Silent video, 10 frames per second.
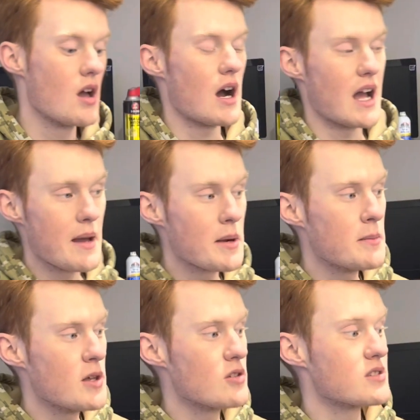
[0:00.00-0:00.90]
I am going to
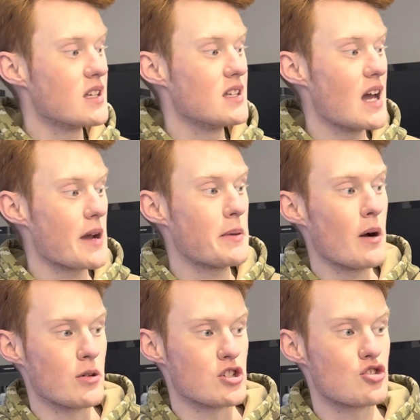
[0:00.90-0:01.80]
be using the Yak
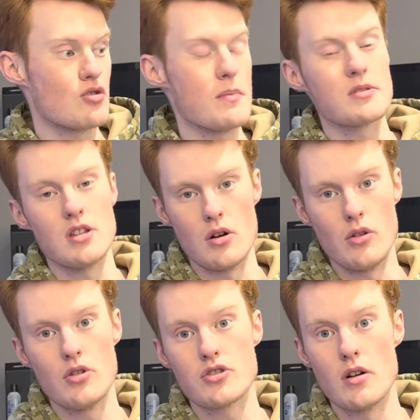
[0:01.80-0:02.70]
Power strips, though.
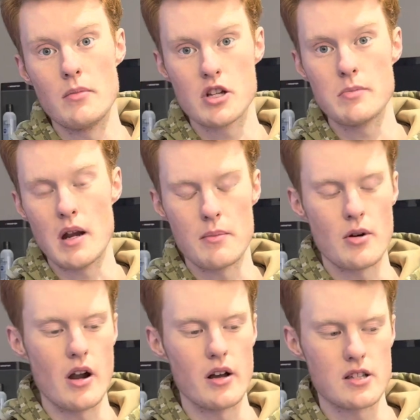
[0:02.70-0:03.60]
Those are a much better
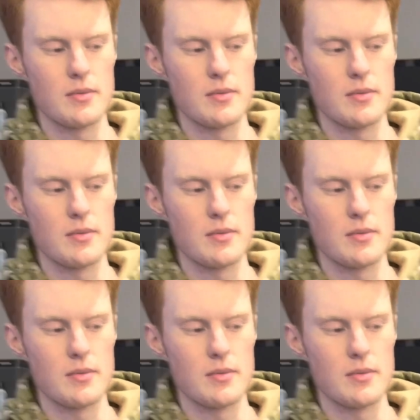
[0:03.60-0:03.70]
product.